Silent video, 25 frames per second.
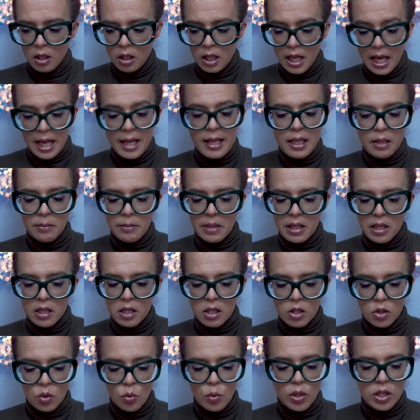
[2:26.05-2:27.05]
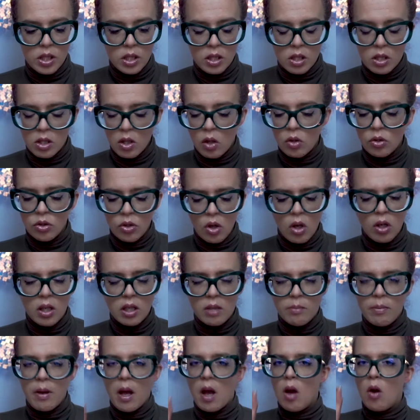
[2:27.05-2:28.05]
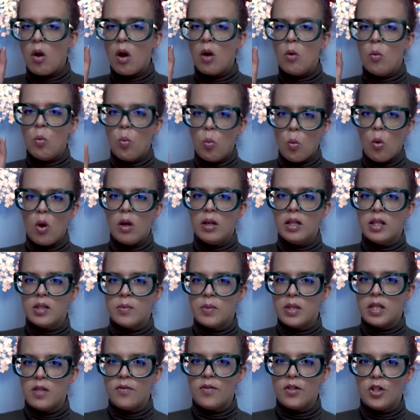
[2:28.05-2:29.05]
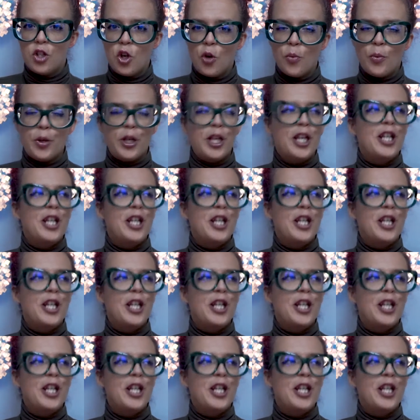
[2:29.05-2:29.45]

elements, which is not talking about a one specific topic.